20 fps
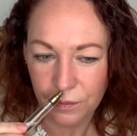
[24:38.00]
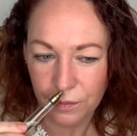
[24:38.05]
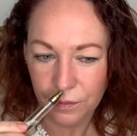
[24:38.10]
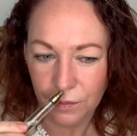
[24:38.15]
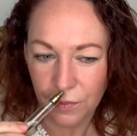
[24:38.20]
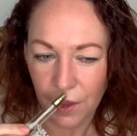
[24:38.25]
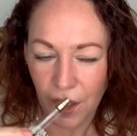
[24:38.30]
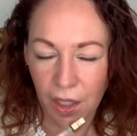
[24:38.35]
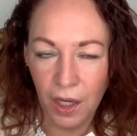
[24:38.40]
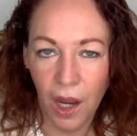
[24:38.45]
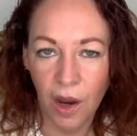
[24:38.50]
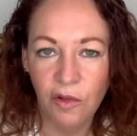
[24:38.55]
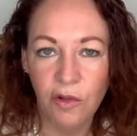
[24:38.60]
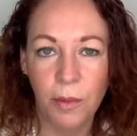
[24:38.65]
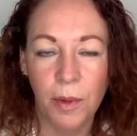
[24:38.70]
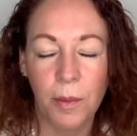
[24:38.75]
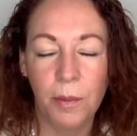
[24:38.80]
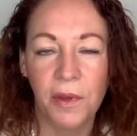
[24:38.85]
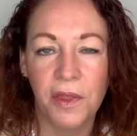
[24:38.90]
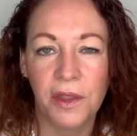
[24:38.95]
I can't
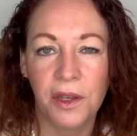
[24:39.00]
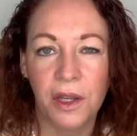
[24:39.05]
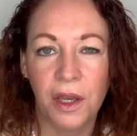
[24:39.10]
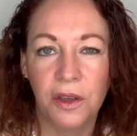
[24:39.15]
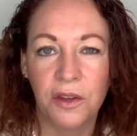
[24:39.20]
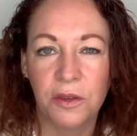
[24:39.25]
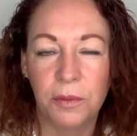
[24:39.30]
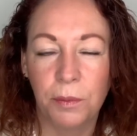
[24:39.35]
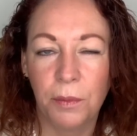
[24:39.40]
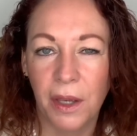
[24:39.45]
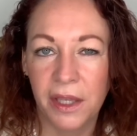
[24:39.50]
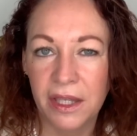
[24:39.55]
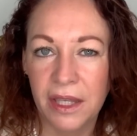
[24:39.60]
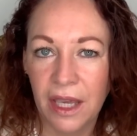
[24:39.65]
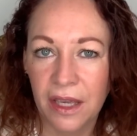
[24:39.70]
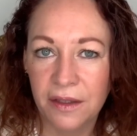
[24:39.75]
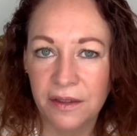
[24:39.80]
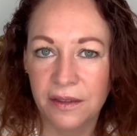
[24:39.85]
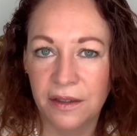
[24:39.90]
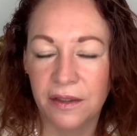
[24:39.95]
remember the notes. My
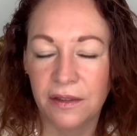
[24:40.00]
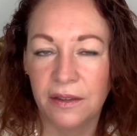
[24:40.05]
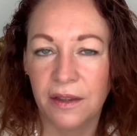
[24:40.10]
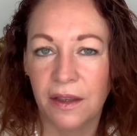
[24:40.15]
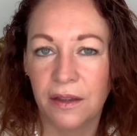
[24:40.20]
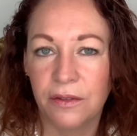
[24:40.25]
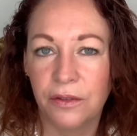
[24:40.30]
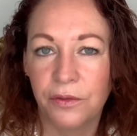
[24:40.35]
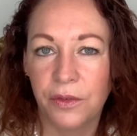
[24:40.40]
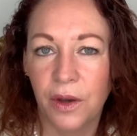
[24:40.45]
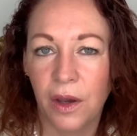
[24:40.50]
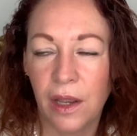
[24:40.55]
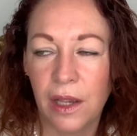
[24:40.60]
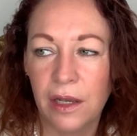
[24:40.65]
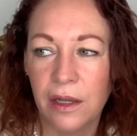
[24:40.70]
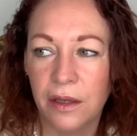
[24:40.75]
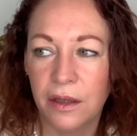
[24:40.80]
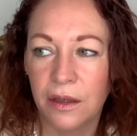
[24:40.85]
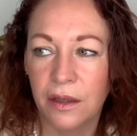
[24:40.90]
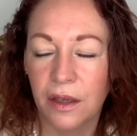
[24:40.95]
guess is there's
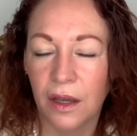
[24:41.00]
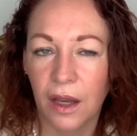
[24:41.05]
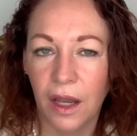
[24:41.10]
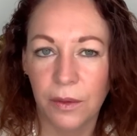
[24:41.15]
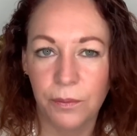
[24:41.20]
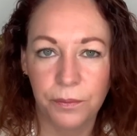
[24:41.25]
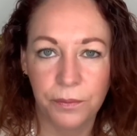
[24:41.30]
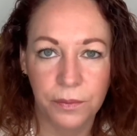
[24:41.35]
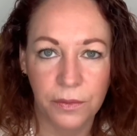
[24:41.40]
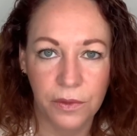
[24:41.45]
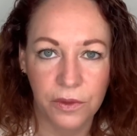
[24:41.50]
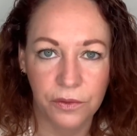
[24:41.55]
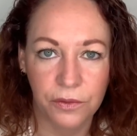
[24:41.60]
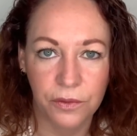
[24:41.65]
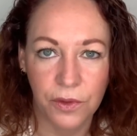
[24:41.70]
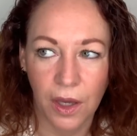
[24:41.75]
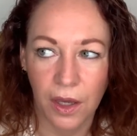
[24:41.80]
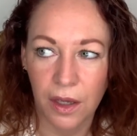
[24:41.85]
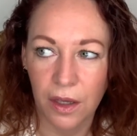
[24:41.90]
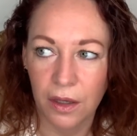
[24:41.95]
violet,
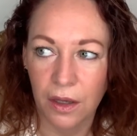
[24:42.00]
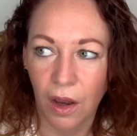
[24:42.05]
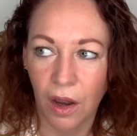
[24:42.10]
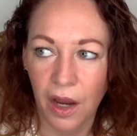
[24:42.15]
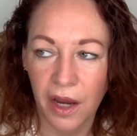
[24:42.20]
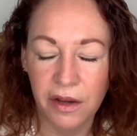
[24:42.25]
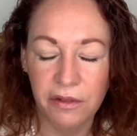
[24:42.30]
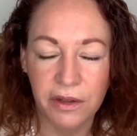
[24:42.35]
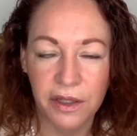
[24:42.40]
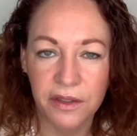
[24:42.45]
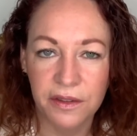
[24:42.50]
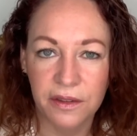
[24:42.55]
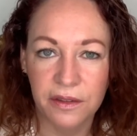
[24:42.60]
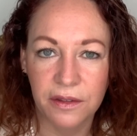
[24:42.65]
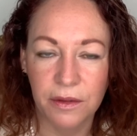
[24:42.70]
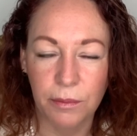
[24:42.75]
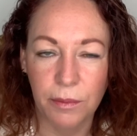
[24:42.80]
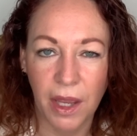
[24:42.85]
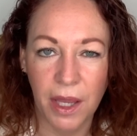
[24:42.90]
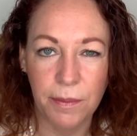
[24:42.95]
uh, iris,
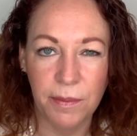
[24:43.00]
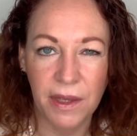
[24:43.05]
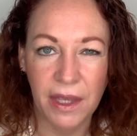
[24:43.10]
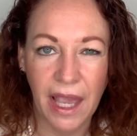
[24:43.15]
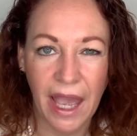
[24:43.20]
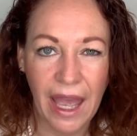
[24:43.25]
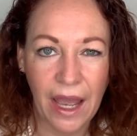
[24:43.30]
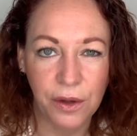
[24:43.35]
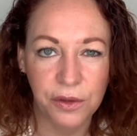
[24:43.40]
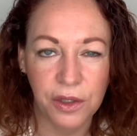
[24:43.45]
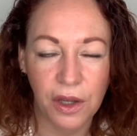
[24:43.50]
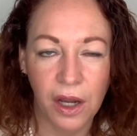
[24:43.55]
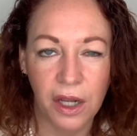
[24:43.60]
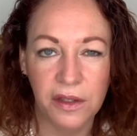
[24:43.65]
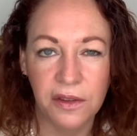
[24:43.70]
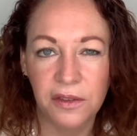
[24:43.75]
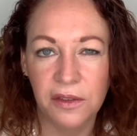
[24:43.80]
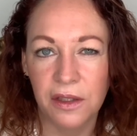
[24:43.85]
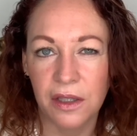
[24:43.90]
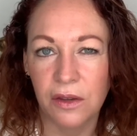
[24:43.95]
maybe
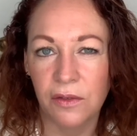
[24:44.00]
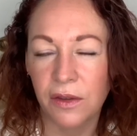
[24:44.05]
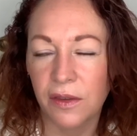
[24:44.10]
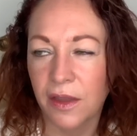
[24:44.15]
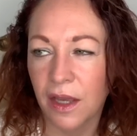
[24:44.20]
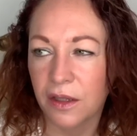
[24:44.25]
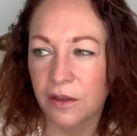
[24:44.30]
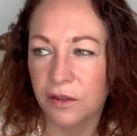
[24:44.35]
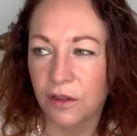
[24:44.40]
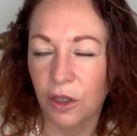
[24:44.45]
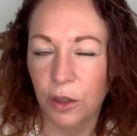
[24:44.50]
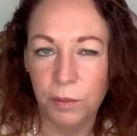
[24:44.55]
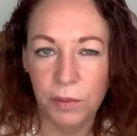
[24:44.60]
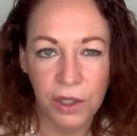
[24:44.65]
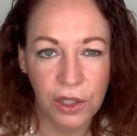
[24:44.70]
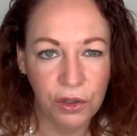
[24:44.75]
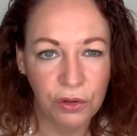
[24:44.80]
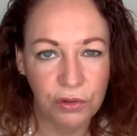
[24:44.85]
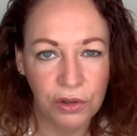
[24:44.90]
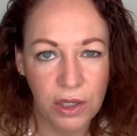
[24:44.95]
aldehydes to give it that soapy
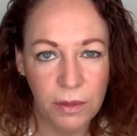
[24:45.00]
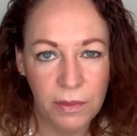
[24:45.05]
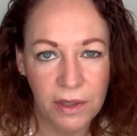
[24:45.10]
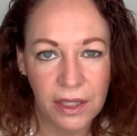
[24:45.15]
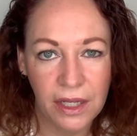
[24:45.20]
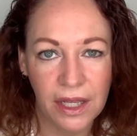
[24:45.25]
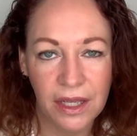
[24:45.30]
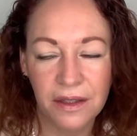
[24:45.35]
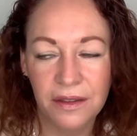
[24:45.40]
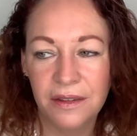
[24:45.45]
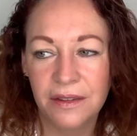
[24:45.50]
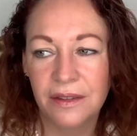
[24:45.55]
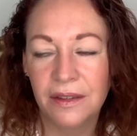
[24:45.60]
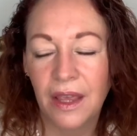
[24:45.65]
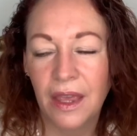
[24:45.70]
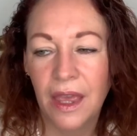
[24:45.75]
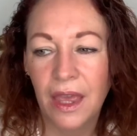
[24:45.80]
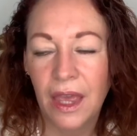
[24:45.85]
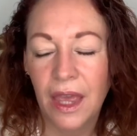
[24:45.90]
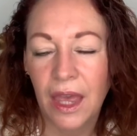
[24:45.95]
creaminess.
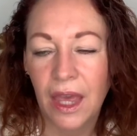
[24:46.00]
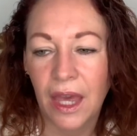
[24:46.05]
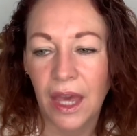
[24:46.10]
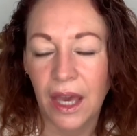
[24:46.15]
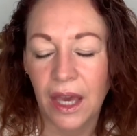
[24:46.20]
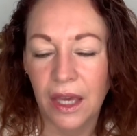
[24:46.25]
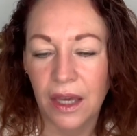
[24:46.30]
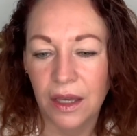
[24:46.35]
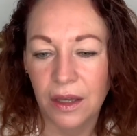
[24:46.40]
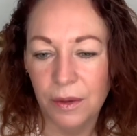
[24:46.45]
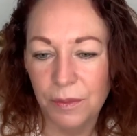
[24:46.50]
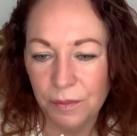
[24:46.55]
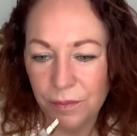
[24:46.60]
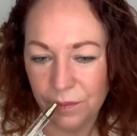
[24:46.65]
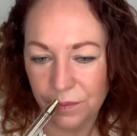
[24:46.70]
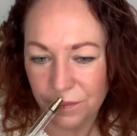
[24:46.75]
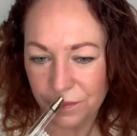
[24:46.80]
Um,